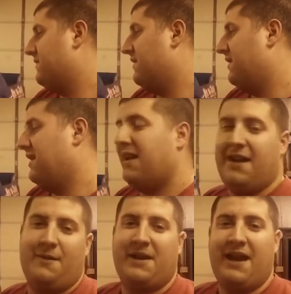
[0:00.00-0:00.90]

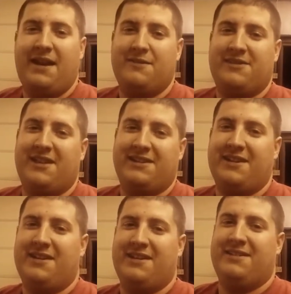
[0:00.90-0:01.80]
Yeah, we got everything
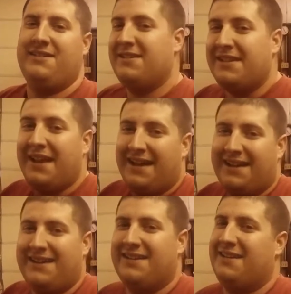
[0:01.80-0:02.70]
done. Yay.